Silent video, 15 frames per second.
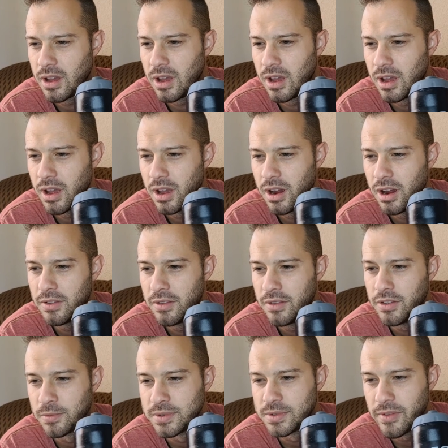Uh,
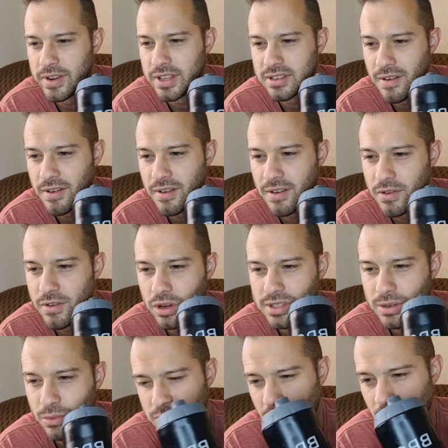the drift from 77
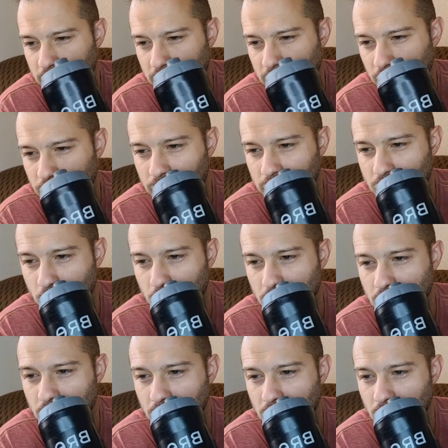was, was, I think it was 72,
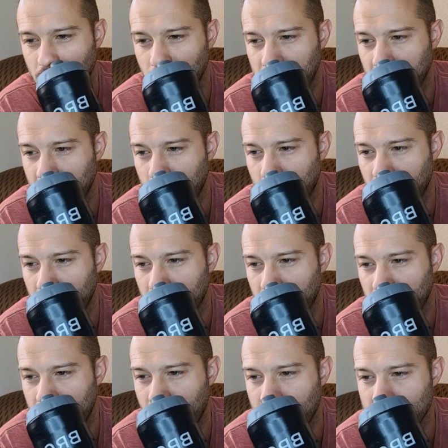but, but think
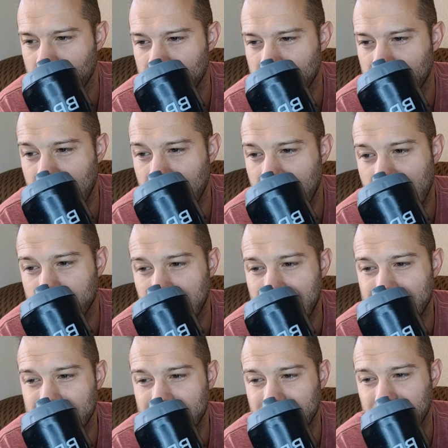about how many apes
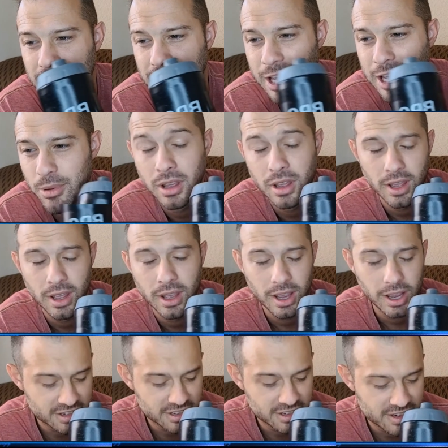had to keep it.
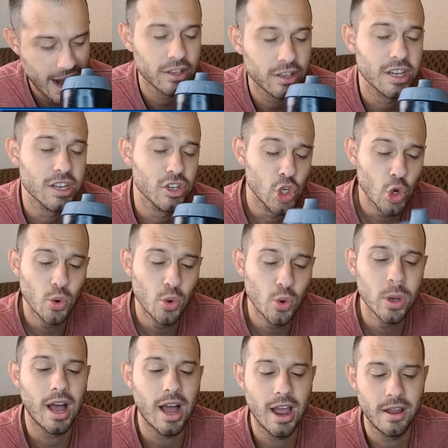Exactly.
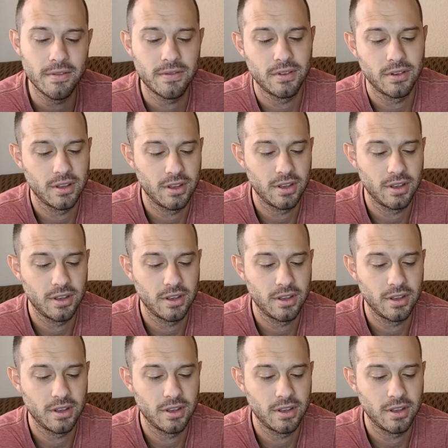Do it live.